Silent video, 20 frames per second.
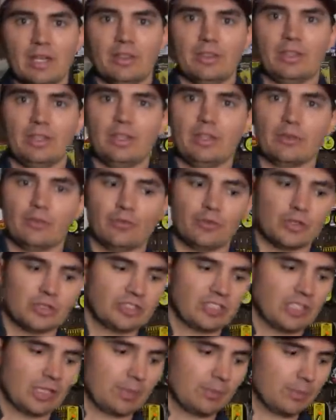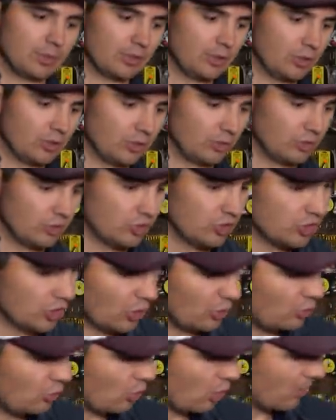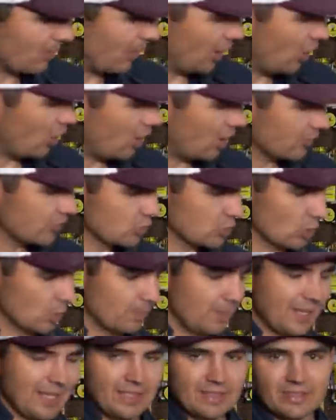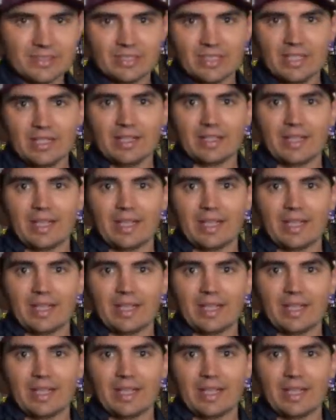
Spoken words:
The first thing I'm going to show you are my offshore baits.